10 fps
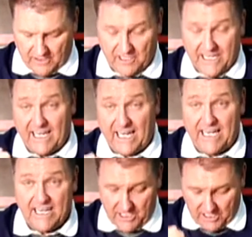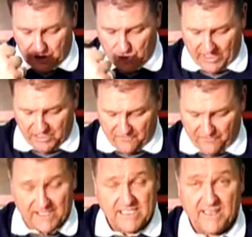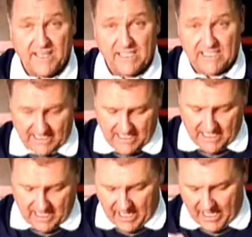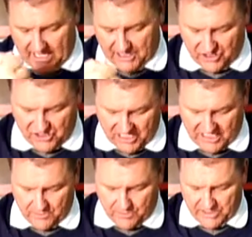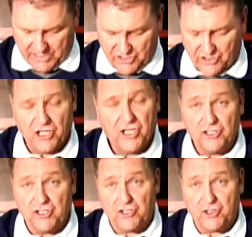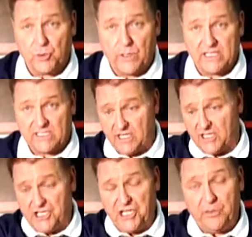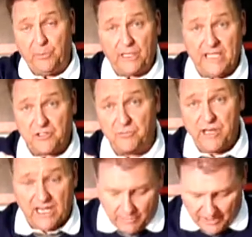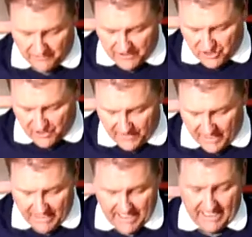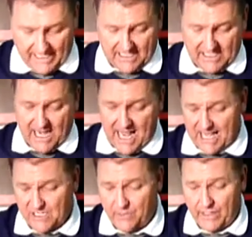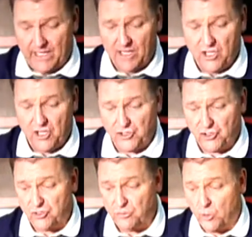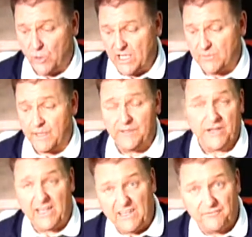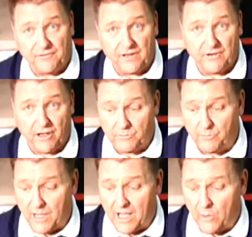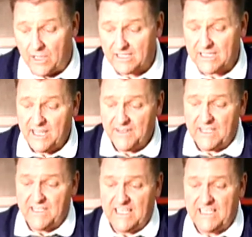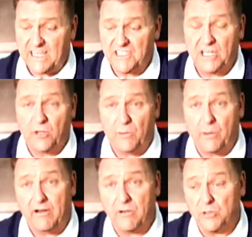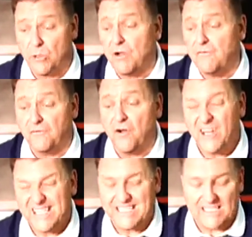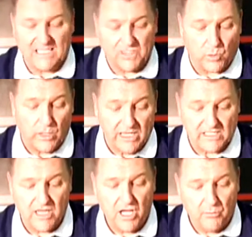a ginling to actually fit in this, it just sits in position, doesn't twist, and you can play some really big fish on that. It has a nice big adjustable waistband that will even fit around my waist. These actually go apparently up to about 46 inch waist,